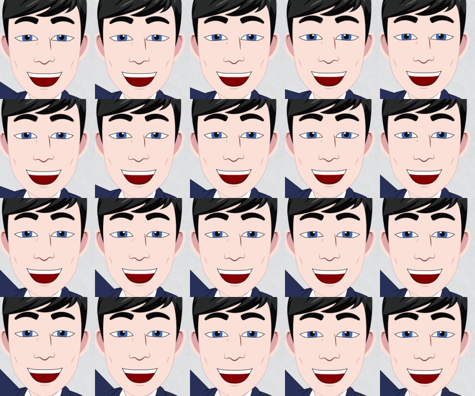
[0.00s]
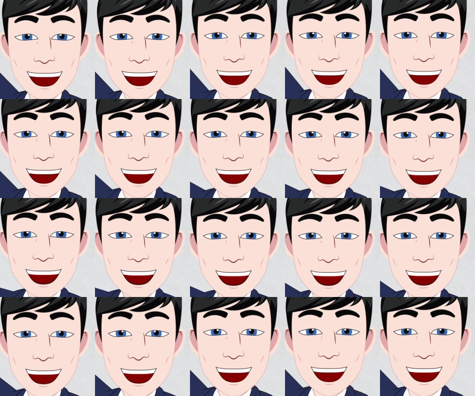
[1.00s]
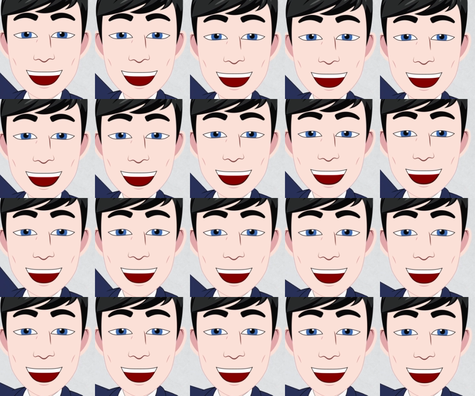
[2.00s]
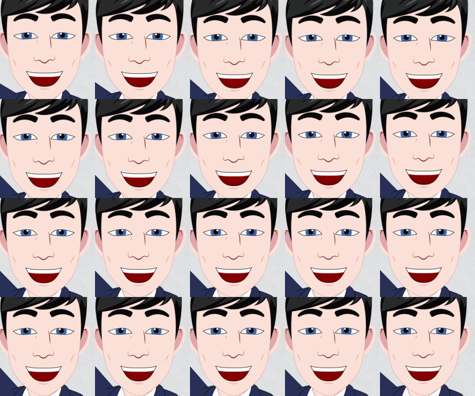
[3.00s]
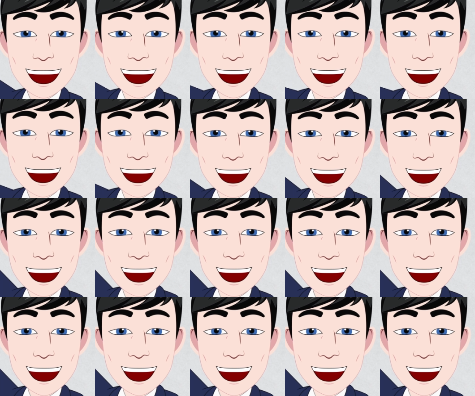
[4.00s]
(no one is talking)